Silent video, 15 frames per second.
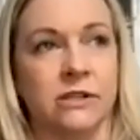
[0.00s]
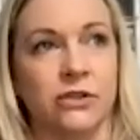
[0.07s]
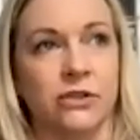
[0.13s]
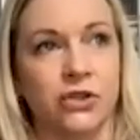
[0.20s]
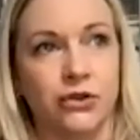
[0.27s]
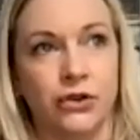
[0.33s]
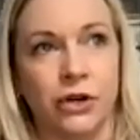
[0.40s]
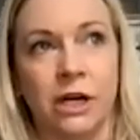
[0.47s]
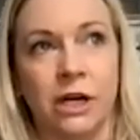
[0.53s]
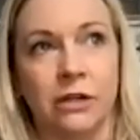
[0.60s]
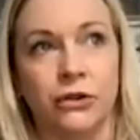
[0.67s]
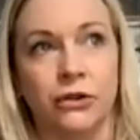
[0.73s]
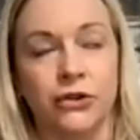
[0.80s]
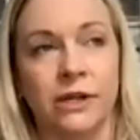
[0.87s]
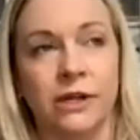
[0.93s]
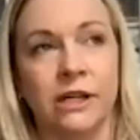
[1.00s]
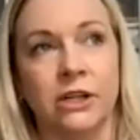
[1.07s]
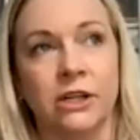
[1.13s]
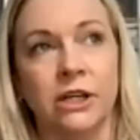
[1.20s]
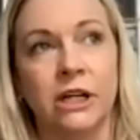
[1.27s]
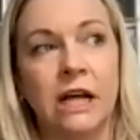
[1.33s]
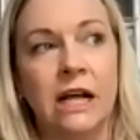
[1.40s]
And she cut a little
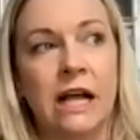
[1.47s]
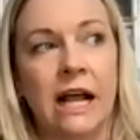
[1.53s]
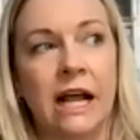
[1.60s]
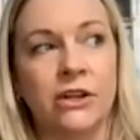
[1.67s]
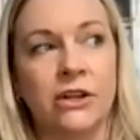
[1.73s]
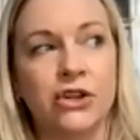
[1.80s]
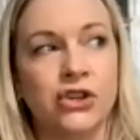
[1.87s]
trailer and